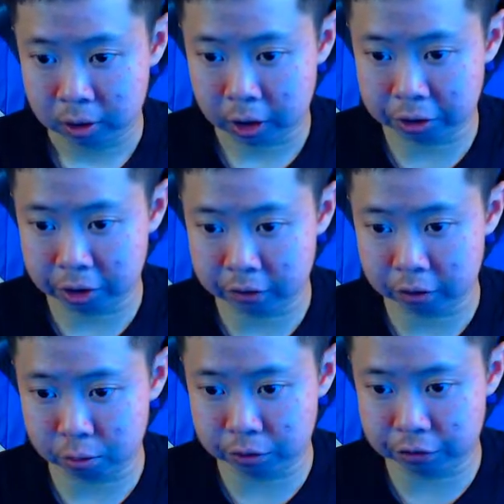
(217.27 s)
And you can see
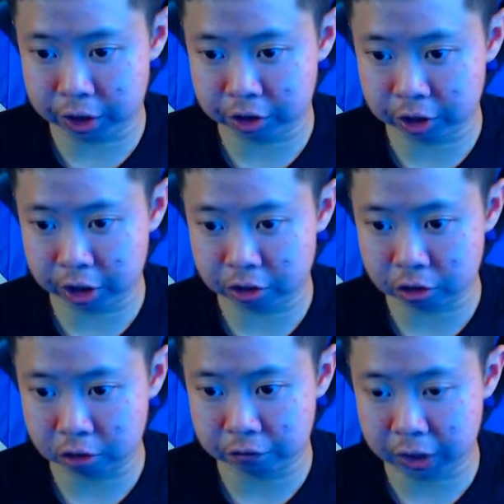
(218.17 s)
refresh cache
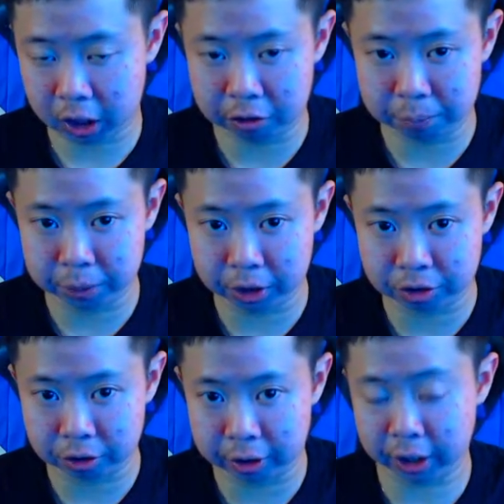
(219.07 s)
of the current page,
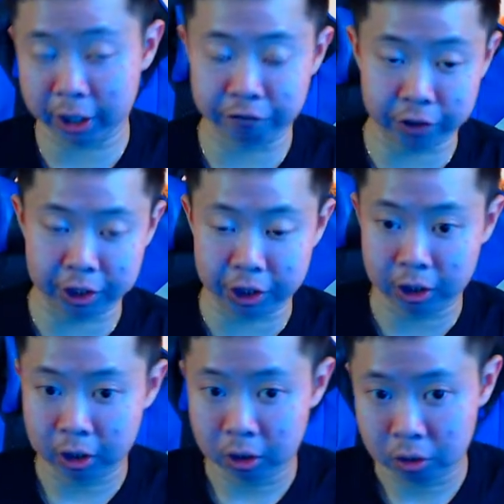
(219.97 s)
alright? I've done it.
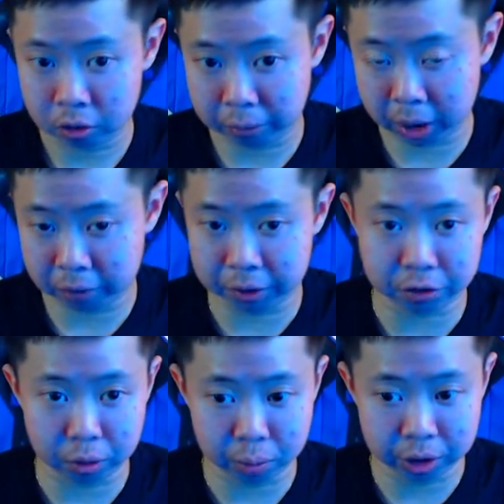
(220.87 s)
So whenever it's
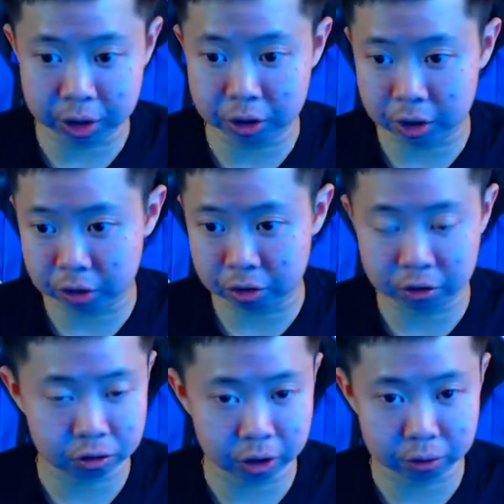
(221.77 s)
not working, you can
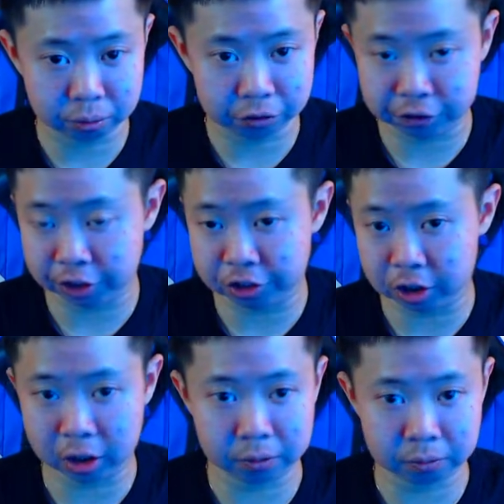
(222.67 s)
just try to refresh it
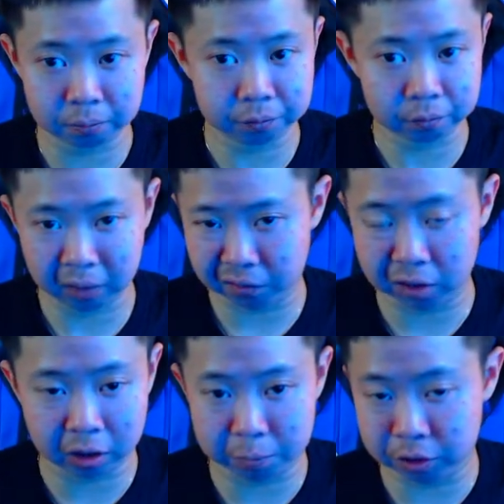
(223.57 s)
and nothing's
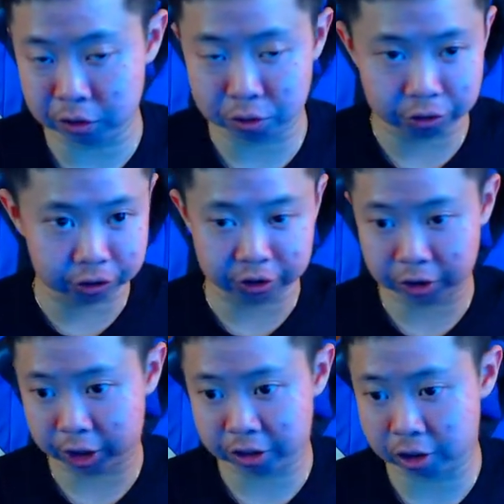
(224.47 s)
gonna happen. Just refresh the
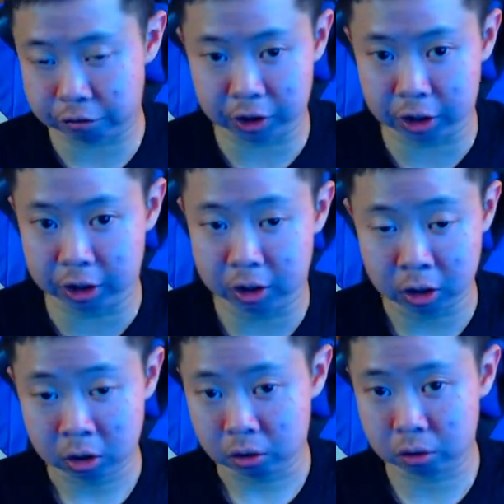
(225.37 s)
cache, everything.
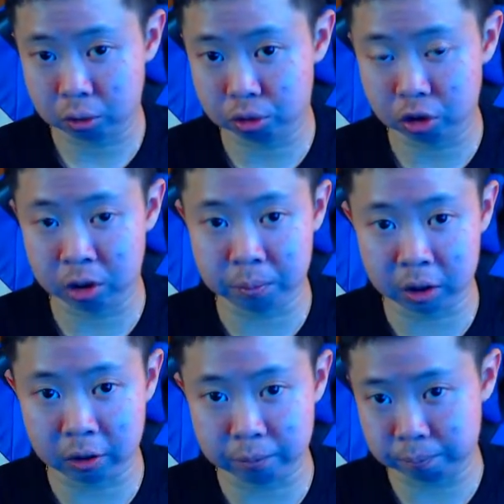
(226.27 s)
So shouldn't be
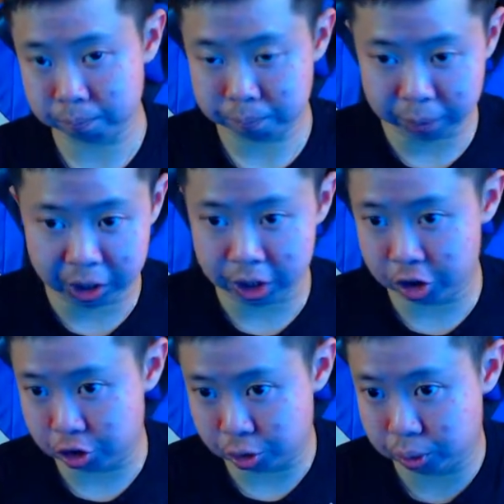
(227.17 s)
a big
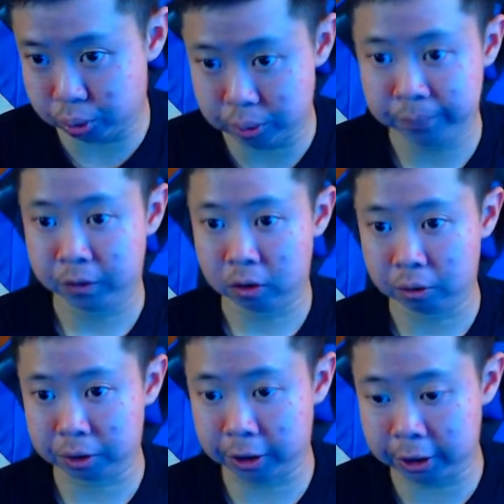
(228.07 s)
issue.
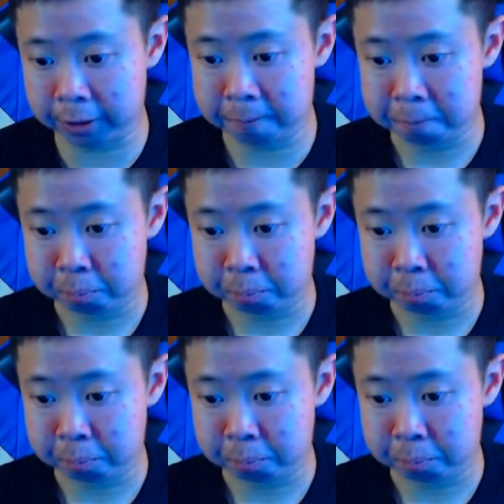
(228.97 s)
Okay.